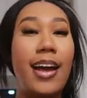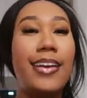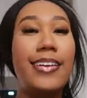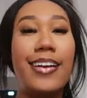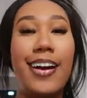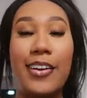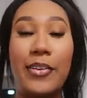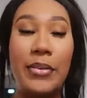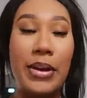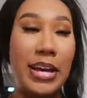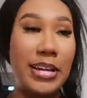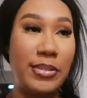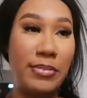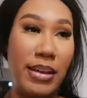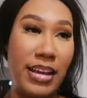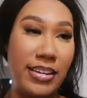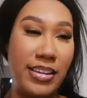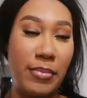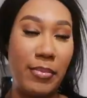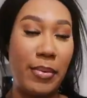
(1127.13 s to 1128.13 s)
Y'all don't ask
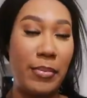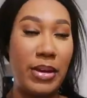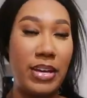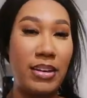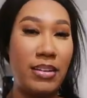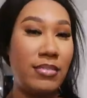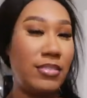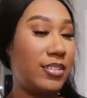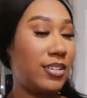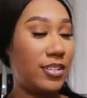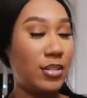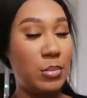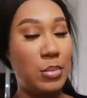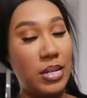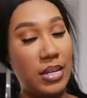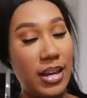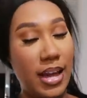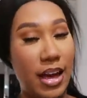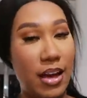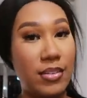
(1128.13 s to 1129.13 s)
why I did my makeup just to be
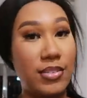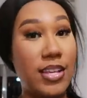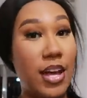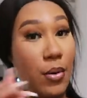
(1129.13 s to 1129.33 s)
in the house.